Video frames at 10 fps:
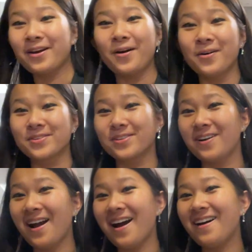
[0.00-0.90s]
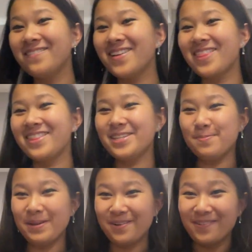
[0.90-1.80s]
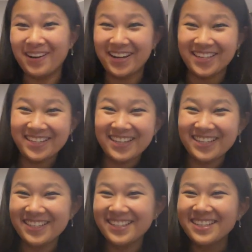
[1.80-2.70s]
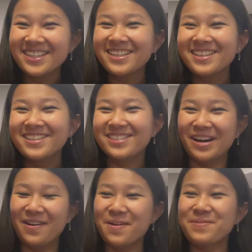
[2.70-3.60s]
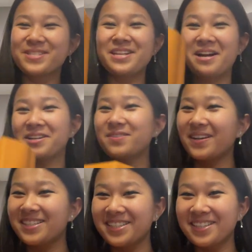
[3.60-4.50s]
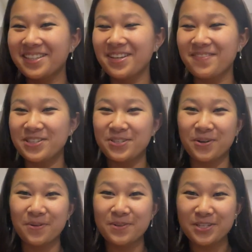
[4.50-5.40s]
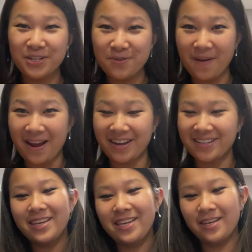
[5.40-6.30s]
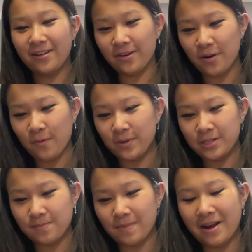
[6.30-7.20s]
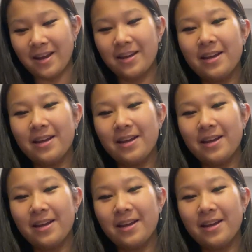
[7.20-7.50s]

also have this big one. So I was not expecting to leave the store with two bags. Here was my